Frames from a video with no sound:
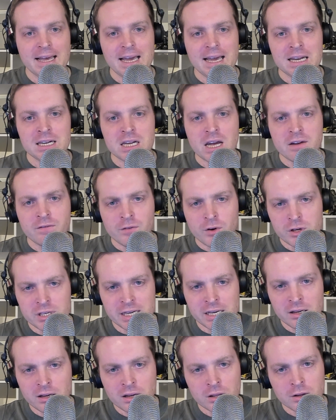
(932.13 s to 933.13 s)
and
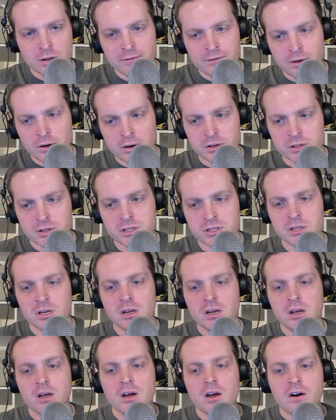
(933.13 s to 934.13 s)
diverting the focus
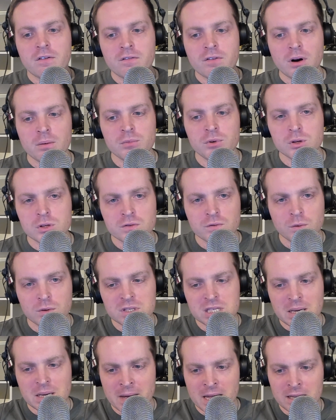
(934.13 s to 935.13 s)
from useful
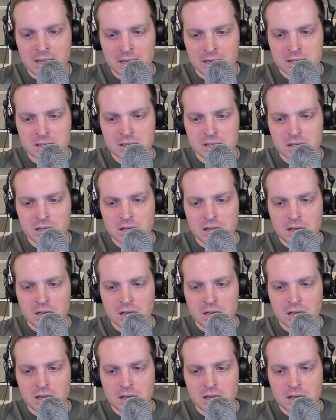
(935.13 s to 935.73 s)
semantics.